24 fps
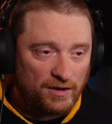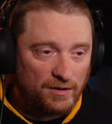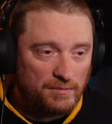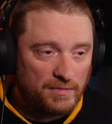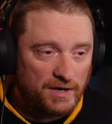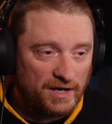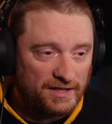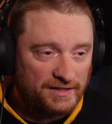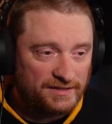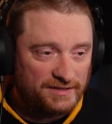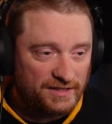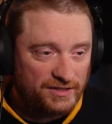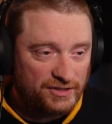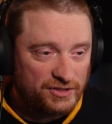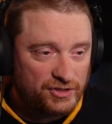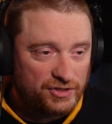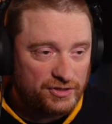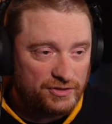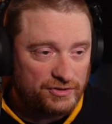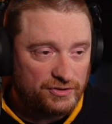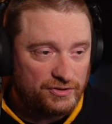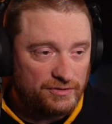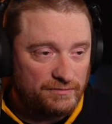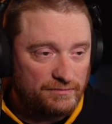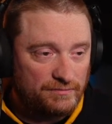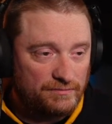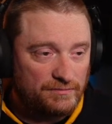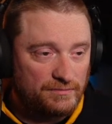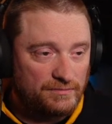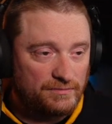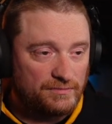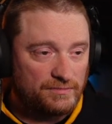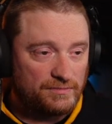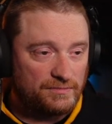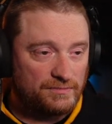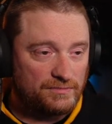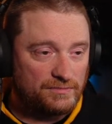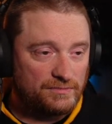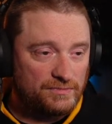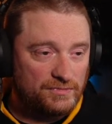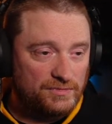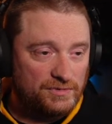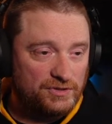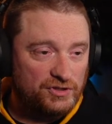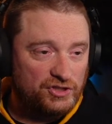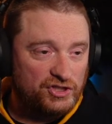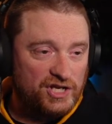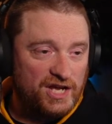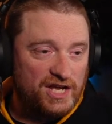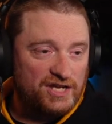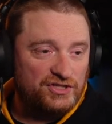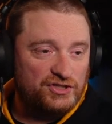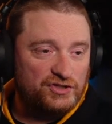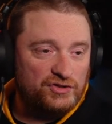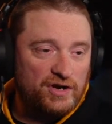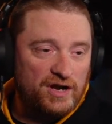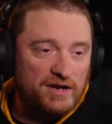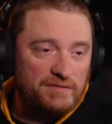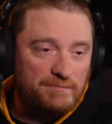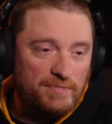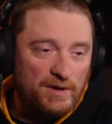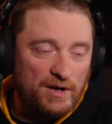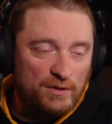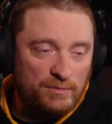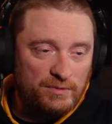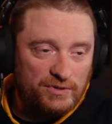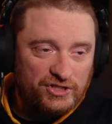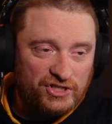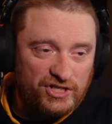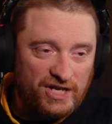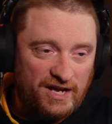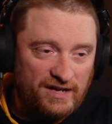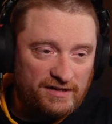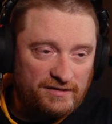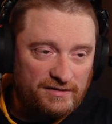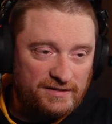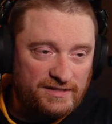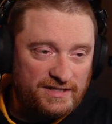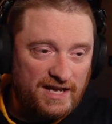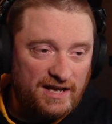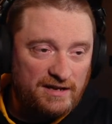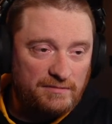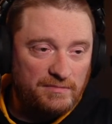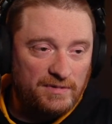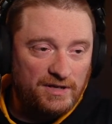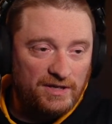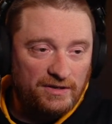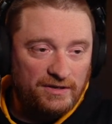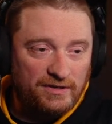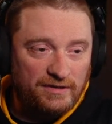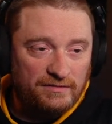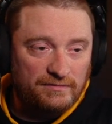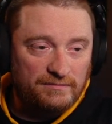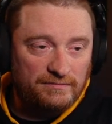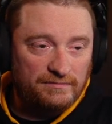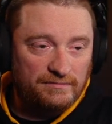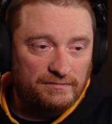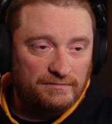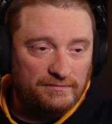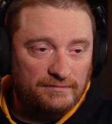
Mike says, Jays trade Bo Bichette and $10 million